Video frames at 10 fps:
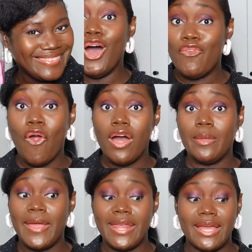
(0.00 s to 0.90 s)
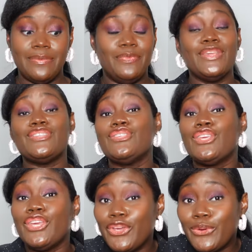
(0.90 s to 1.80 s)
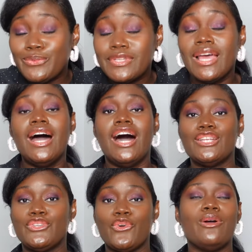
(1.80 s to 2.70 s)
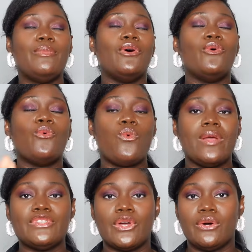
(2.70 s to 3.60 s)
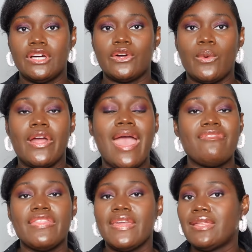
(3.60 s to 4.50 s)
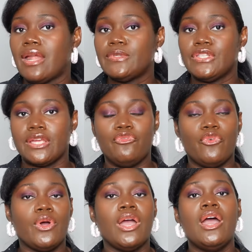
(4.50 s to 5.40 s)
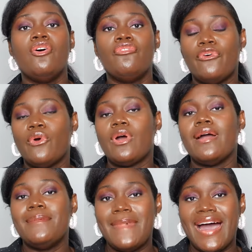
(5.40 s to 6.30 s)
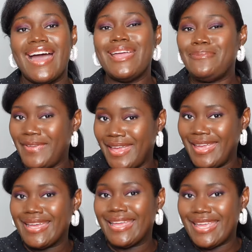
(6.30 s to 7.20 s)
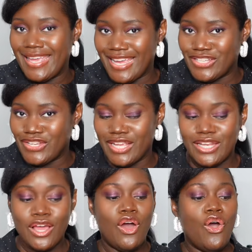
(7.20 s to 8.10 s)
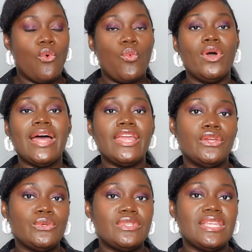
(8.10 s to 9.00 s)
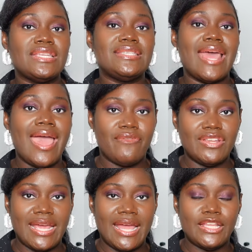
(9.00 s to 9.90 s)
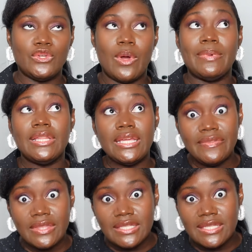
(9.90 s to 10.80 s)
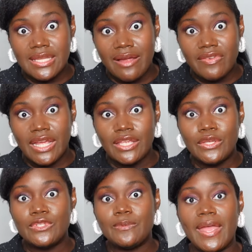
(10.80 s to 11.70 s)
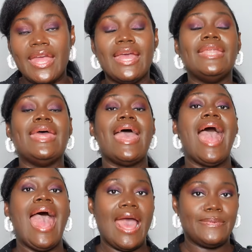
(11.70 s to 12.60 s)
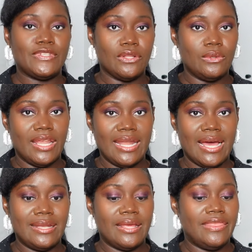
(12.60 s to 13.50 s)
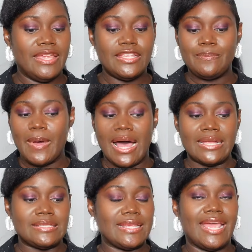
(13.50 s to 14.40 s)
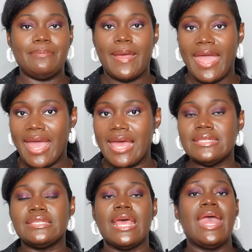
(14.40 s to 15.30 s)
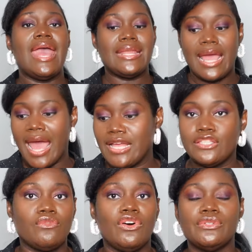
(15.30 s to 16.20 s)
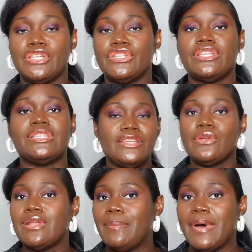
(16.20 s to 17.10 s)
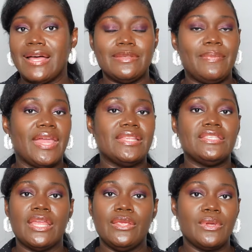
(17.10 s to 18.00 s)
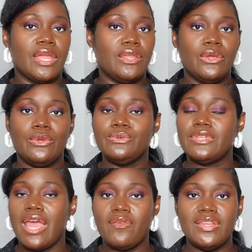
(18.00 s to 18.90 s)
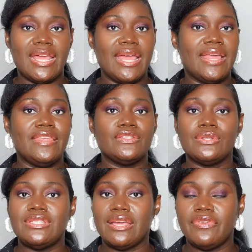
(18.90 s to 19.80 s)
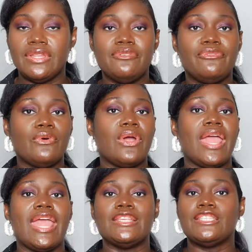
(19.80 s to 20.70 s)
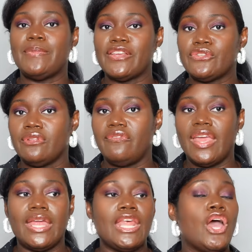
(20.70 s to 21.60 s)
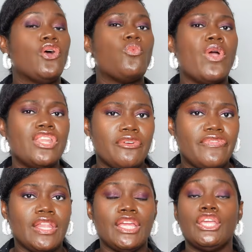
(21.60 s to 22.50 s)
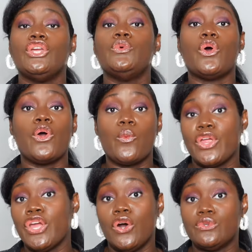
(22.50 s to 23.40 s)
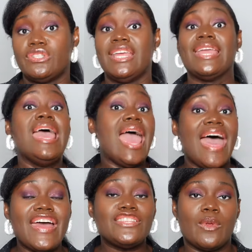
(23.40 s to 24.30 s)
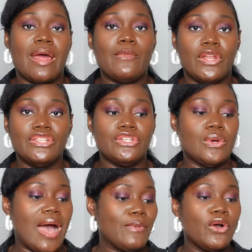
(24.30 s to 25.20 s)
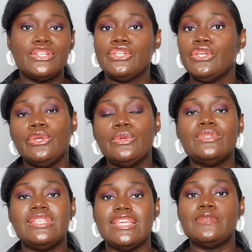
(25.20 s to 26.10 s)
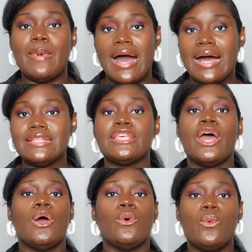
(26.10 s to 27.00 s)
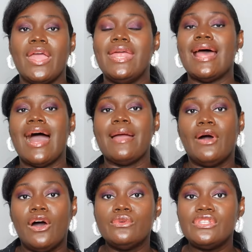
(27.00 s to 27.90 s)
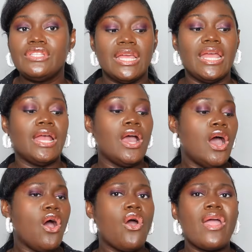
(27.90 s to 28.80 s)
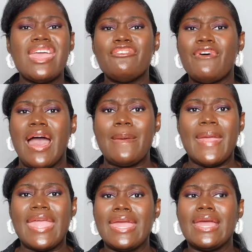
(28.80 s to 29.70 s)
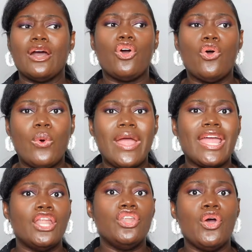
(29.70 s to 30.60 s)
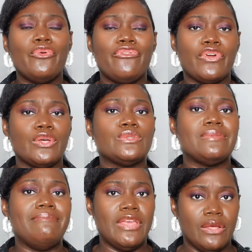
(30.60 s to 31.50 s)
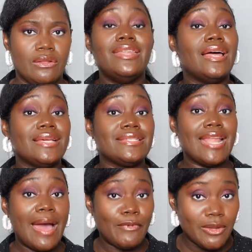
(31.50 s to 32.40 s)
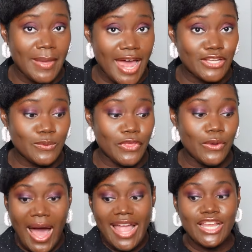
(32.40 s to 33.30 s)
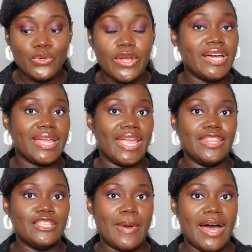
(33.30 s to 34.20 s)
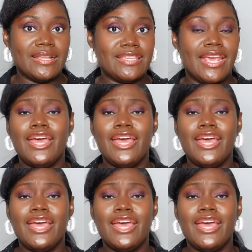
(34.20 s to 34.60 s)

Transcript: Overall opinion, this is cute, adorable, whimsical cookware, everything that I was looking for my pink kitchen. Will I use this every day? Do I believe that this is an everyday use pan? Absolutely not. These pots and pans and casserole dishes, these are not pots and pans that you can use every day. These are definitely for a special event, when you're feeling cute or when you're hosting. And that's what I'm going to do. I'm going to use these pots when I'm hosting or if I'm making a quick no frills meal. Now listen, I'm going to be honest with you. I enjoy cooking in these pots.